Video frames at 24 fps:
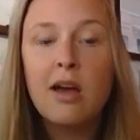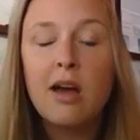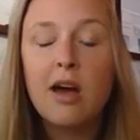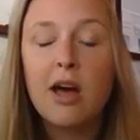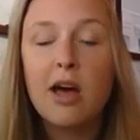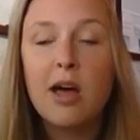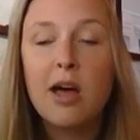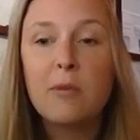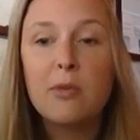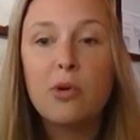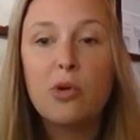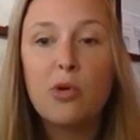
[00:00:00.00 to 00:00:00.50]

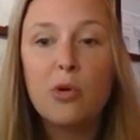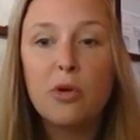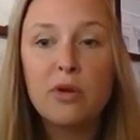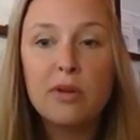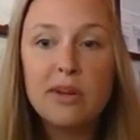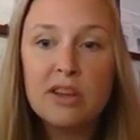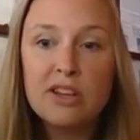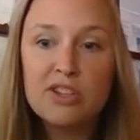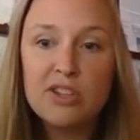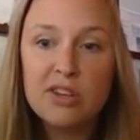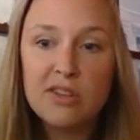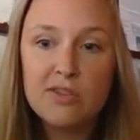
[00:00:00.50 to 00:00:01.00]

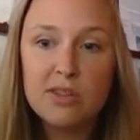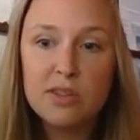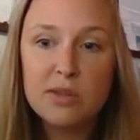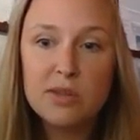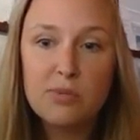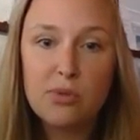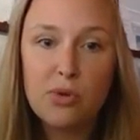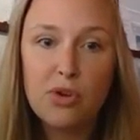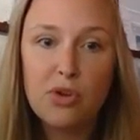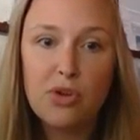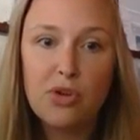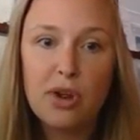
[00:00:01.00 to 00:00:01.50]
Coordination of this
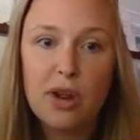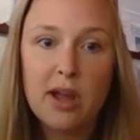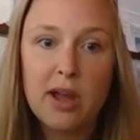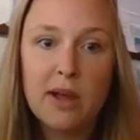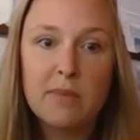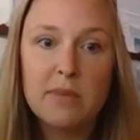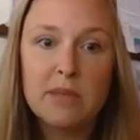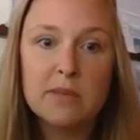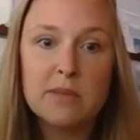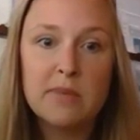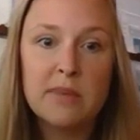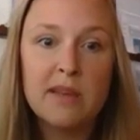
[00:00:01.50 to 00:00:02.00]

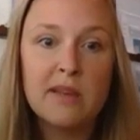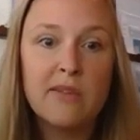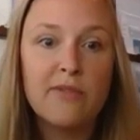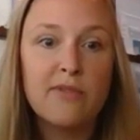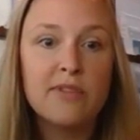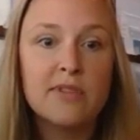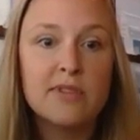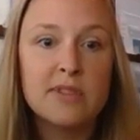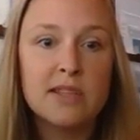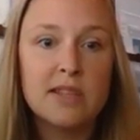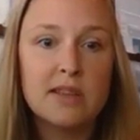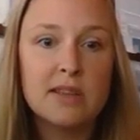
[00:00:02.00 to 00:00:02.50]
program is being
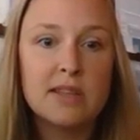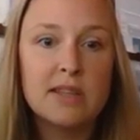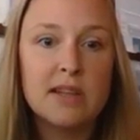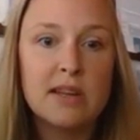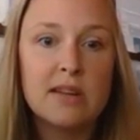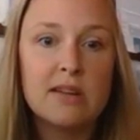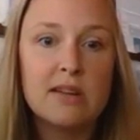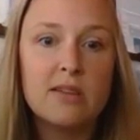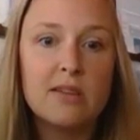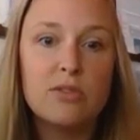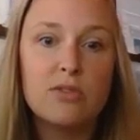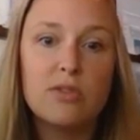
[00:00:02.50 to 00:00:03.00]

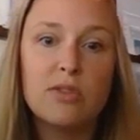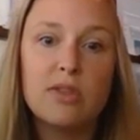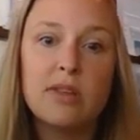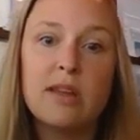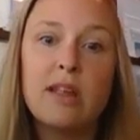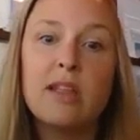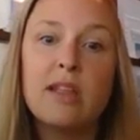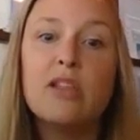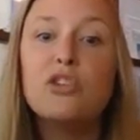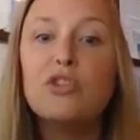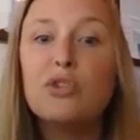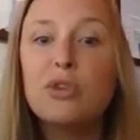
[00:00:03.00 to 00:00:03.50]
facilitated through the
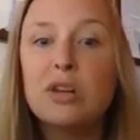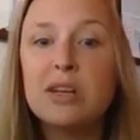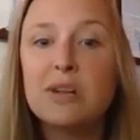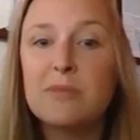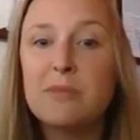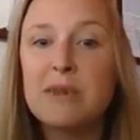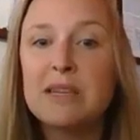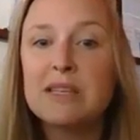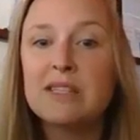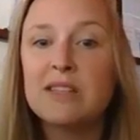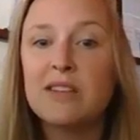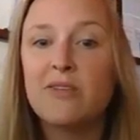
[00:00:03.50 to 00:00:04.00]
Illinois
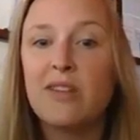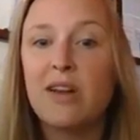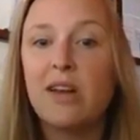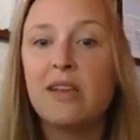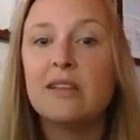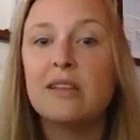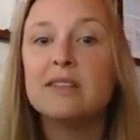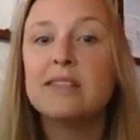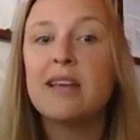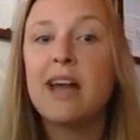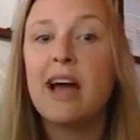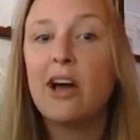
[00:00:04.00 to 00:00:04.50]
Domestic
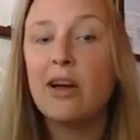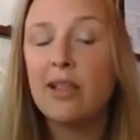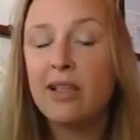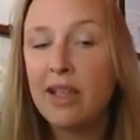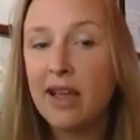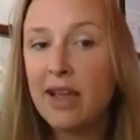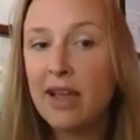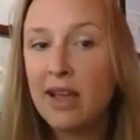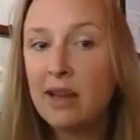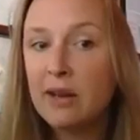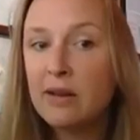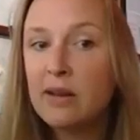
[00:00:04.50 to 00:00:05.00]
Violence
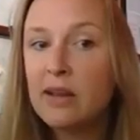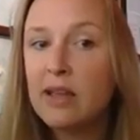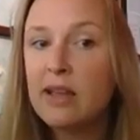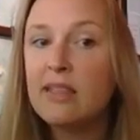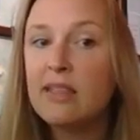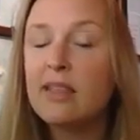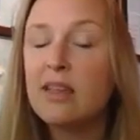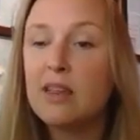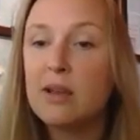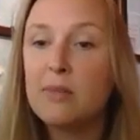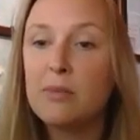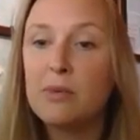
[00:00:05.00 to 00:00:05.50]
Hotline,
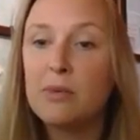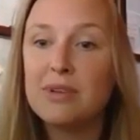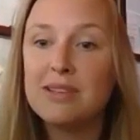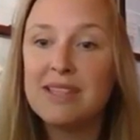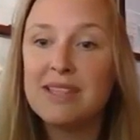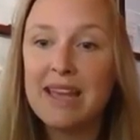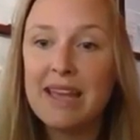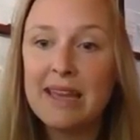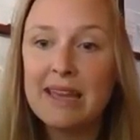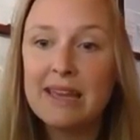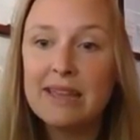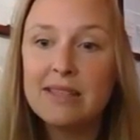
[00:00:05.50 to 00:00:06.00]
and that number is
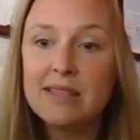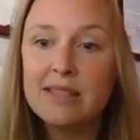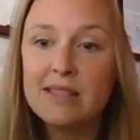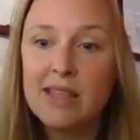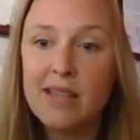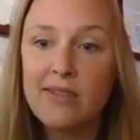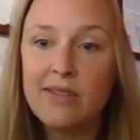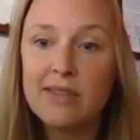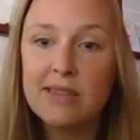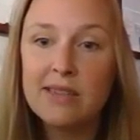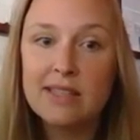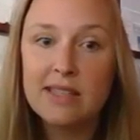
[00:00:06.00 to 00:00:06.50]

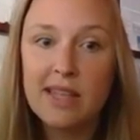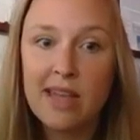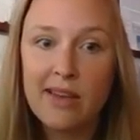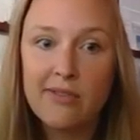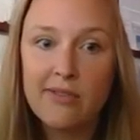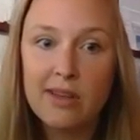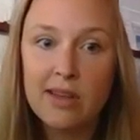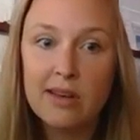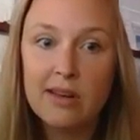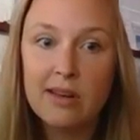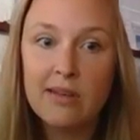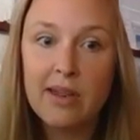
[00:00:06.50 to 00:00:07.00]

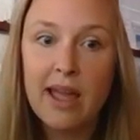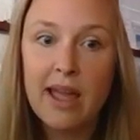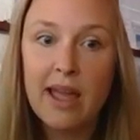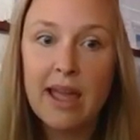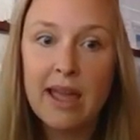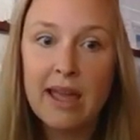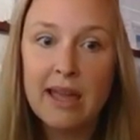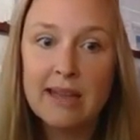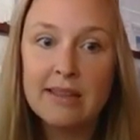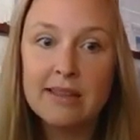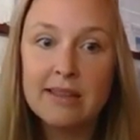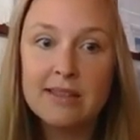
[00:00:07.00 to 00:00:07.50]

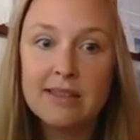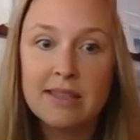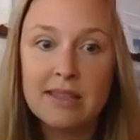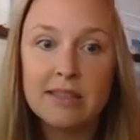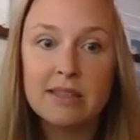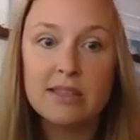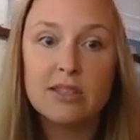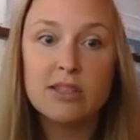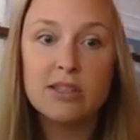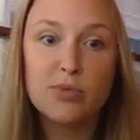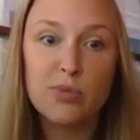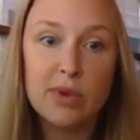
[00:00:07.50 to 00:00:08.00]

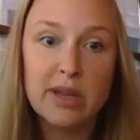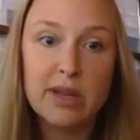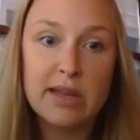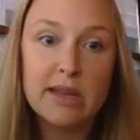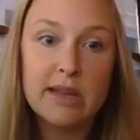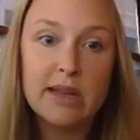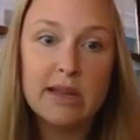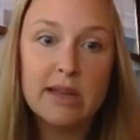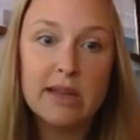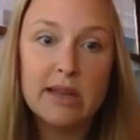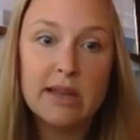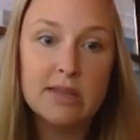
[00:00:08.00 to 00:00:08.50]

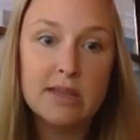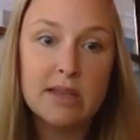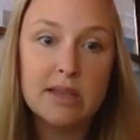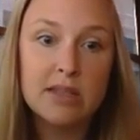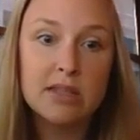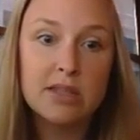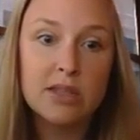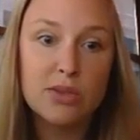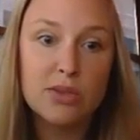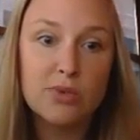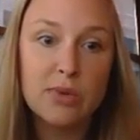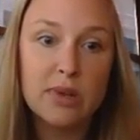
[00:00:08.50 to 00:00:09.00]

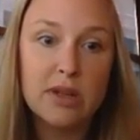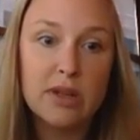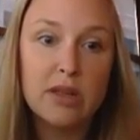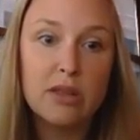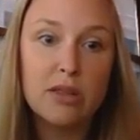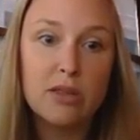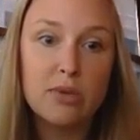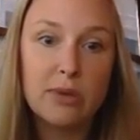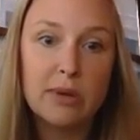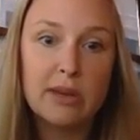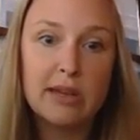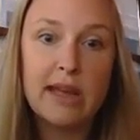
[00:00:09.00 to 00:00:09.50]

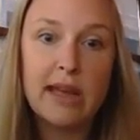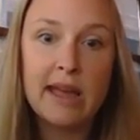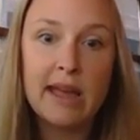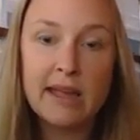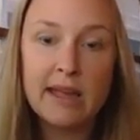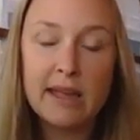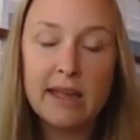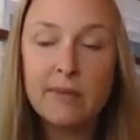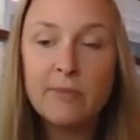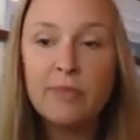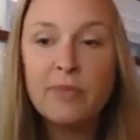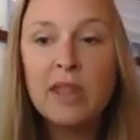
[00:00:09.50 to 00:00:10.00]

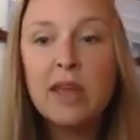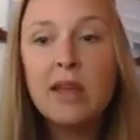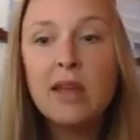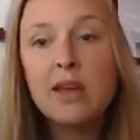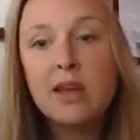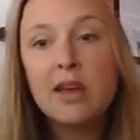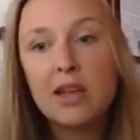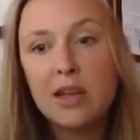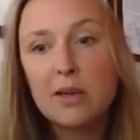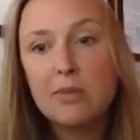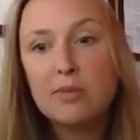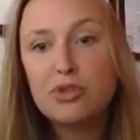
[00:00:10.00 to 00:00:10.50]
877-863-6338.
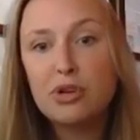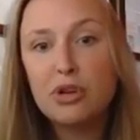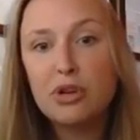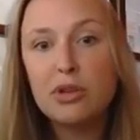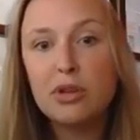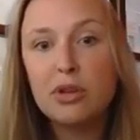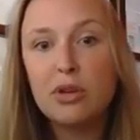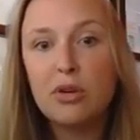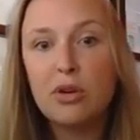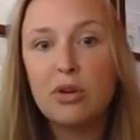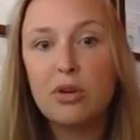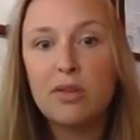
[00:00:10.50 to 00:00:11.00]
And I'm sure
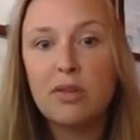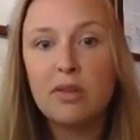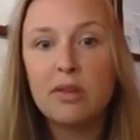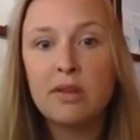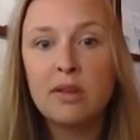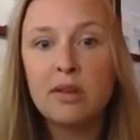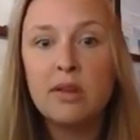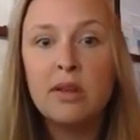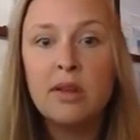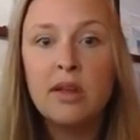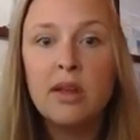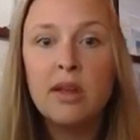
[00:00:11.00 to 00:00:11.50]
you can go to
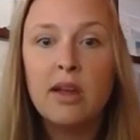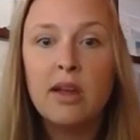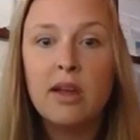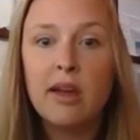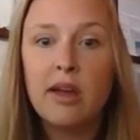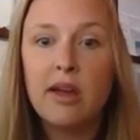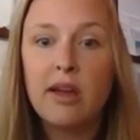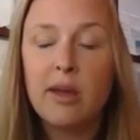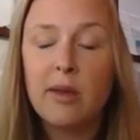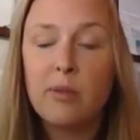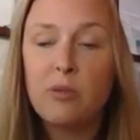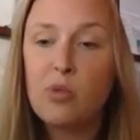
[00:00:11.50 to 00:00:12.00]
the
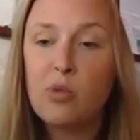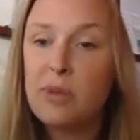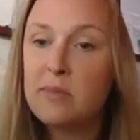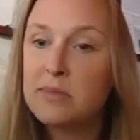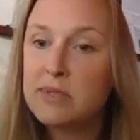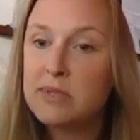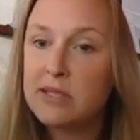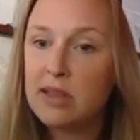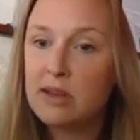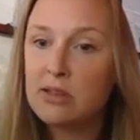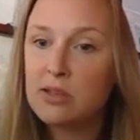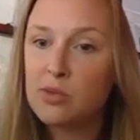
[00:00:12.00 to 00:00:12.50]

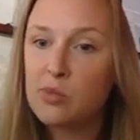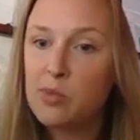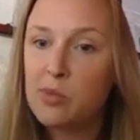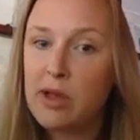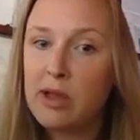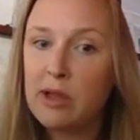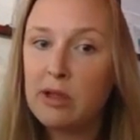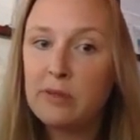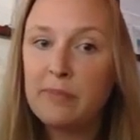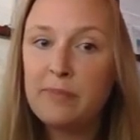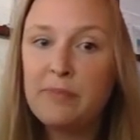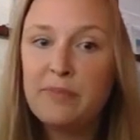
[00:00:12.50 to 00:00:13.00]
website as
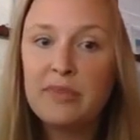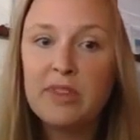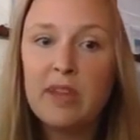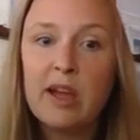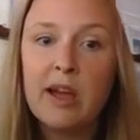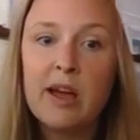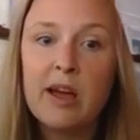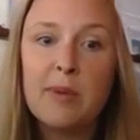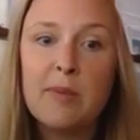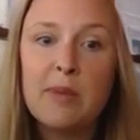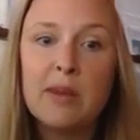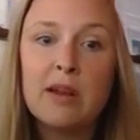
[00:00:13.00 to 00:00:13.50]
well,
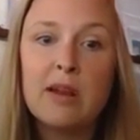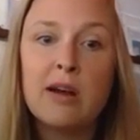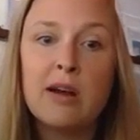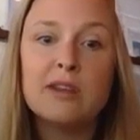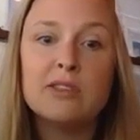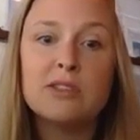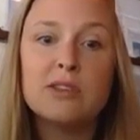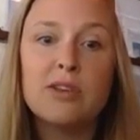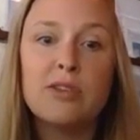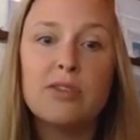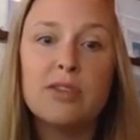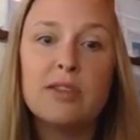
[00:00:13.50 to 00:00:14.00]
and
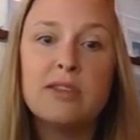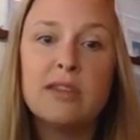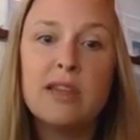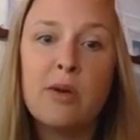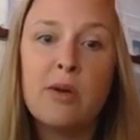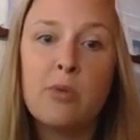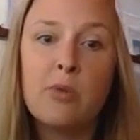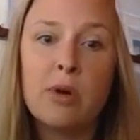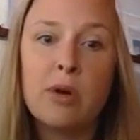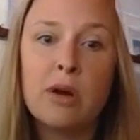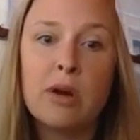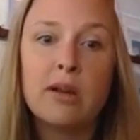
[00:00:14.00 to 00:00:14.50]
also the
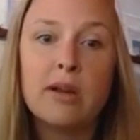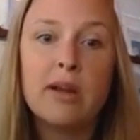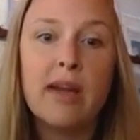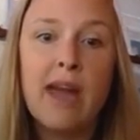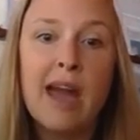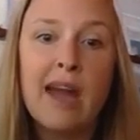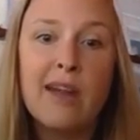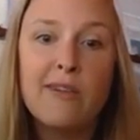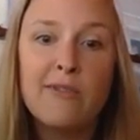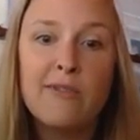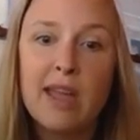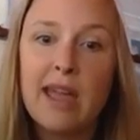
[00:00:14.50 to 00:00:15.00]
network
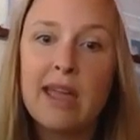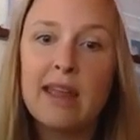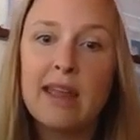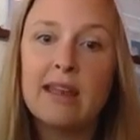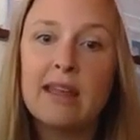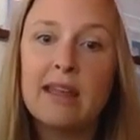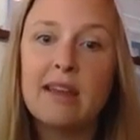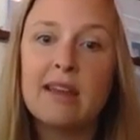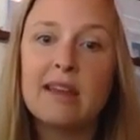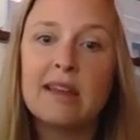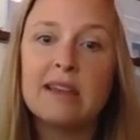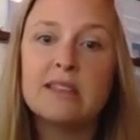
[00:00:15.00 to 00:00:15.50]

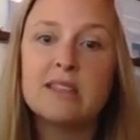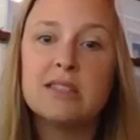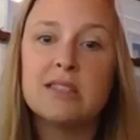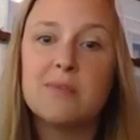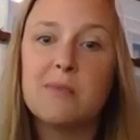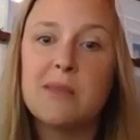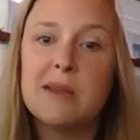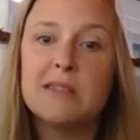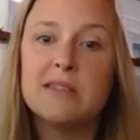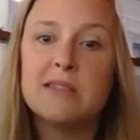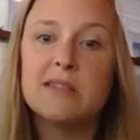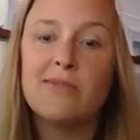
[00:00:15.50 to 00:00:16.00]
advocating against
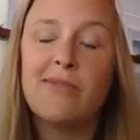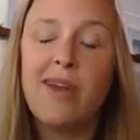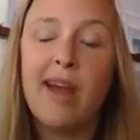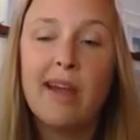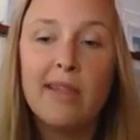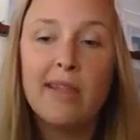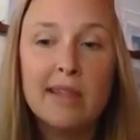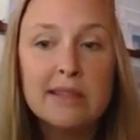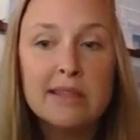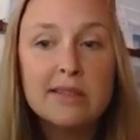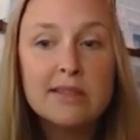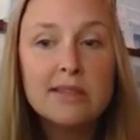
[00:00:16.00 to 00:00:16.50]
domestic
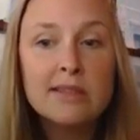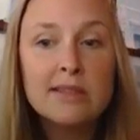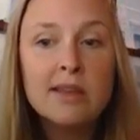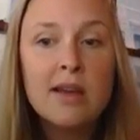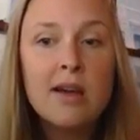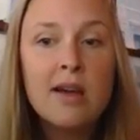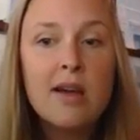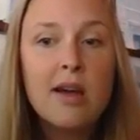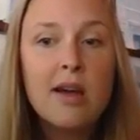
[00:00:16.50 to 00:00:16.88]
violence.